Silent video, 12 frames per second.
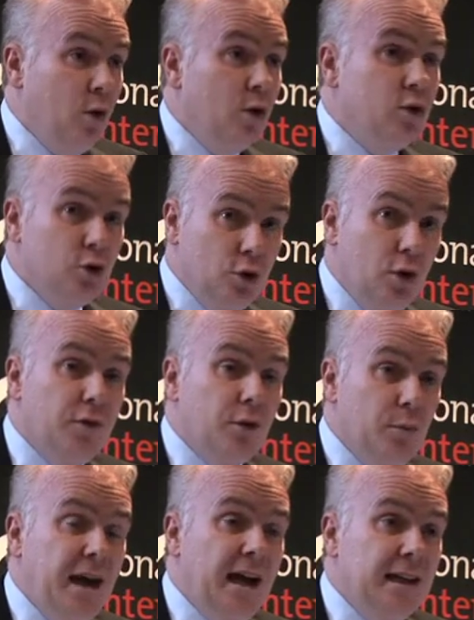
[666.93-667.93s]

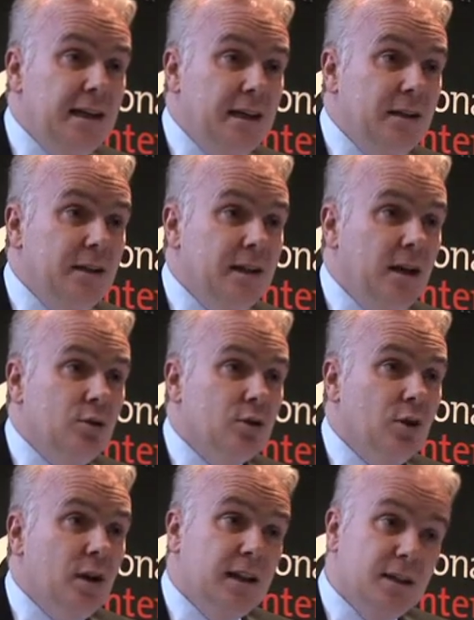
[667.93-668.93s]
suffered badly in the
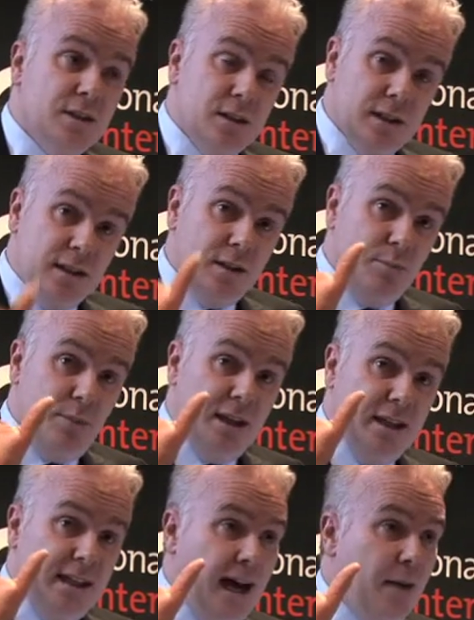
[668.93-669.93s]
downturn, and that's a
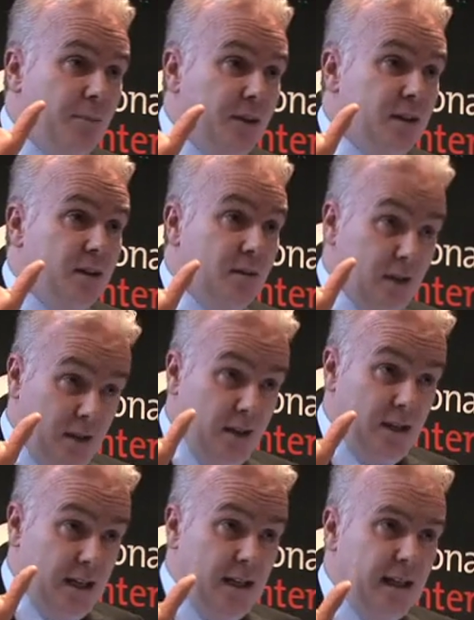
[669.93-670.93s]
big gap that's
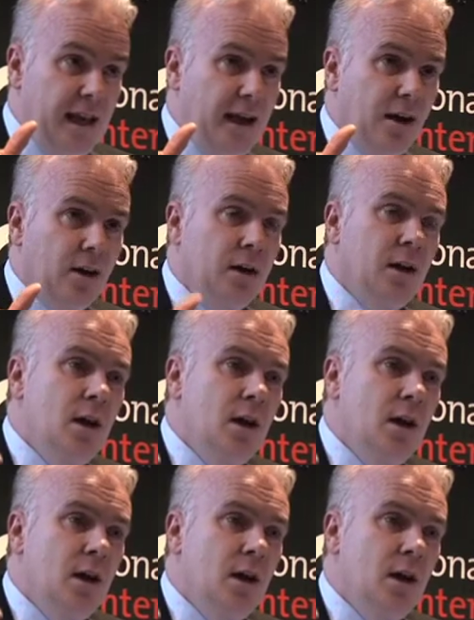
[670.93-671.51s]
still there.